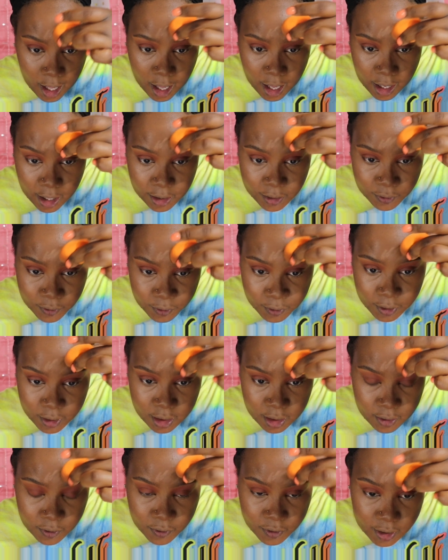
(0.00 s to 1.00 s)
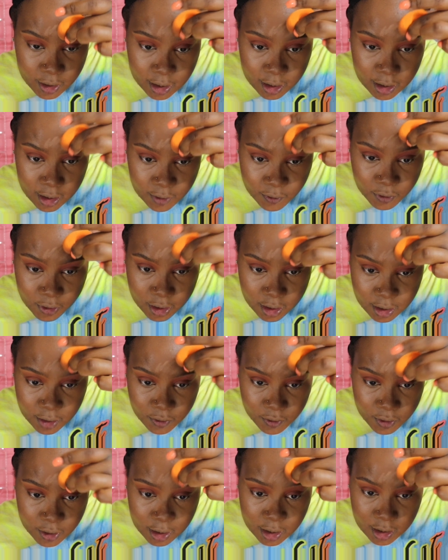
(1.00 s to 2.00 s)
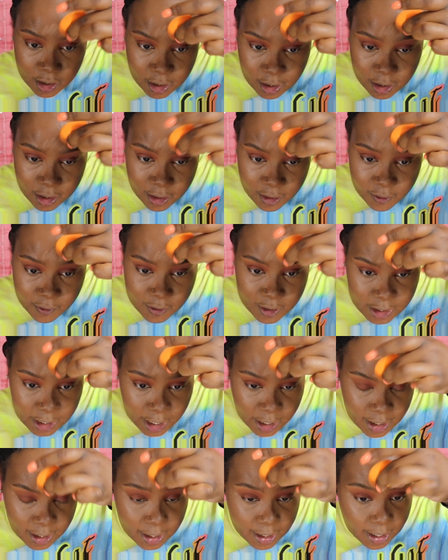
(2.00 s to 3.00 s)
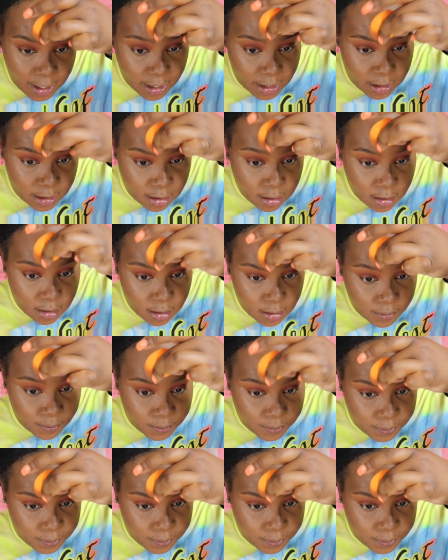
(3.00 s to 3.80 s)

I really love Jackie Aina.